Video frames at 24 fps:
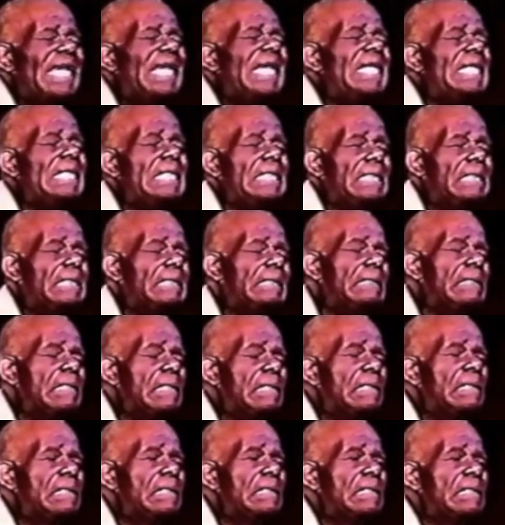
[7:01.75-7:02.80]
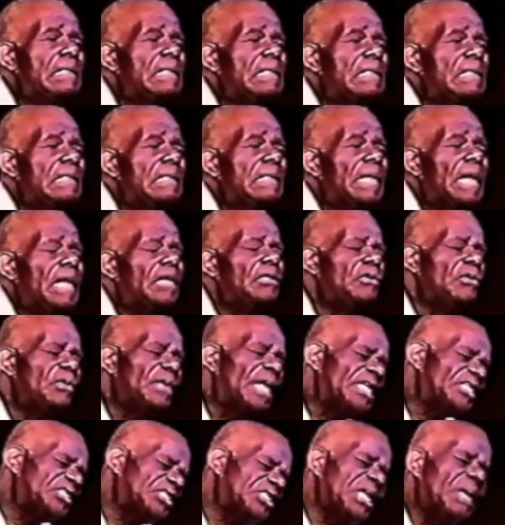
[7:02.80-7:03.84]
East, and you
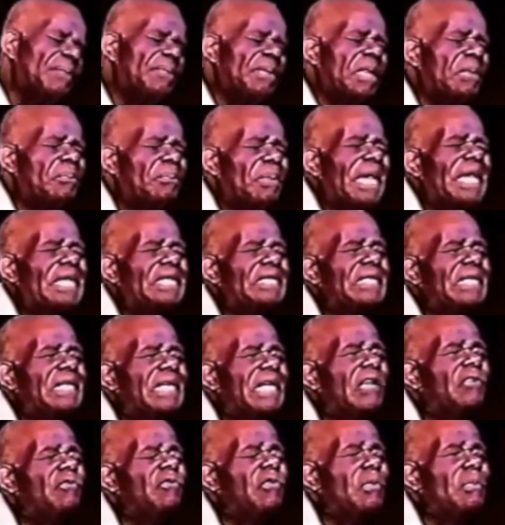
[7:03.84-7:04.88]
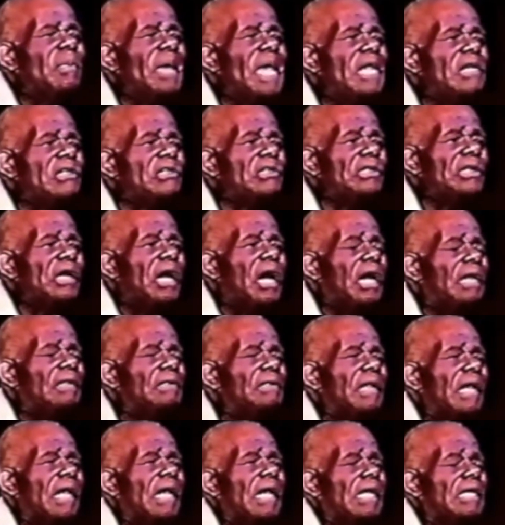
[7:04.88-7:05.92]
get some of the basic information on
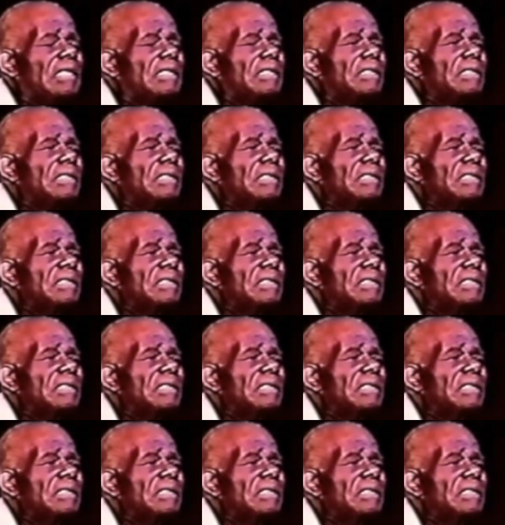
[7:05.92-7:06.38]
this.